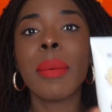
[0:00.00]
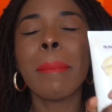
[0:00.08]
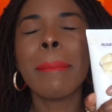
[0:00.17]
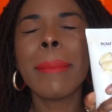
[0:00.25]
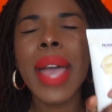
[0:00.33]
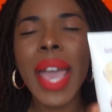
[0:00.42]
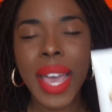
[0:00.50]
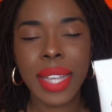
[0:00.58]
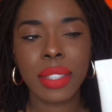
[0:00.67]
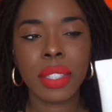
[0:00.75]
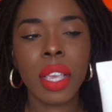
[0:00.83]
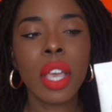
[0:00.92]

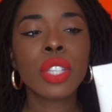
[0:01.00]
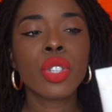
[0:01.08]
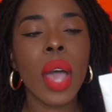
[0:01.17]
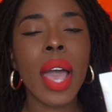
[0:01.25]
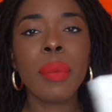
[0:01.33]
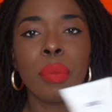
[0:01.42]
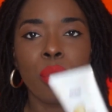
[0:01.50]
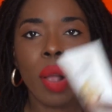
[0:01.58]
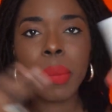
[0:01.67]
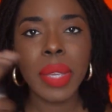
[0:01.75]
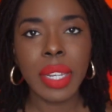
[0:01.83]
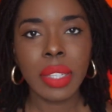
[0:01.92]
Matte. So I
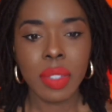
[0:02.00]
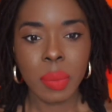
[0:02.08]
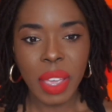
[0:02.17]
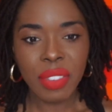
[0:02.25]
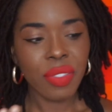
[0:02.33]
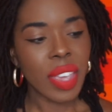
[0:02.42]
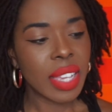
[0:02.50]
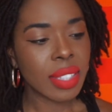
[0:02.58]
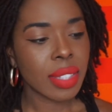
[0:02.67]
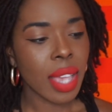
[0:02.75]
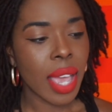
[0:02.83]
rub it into my face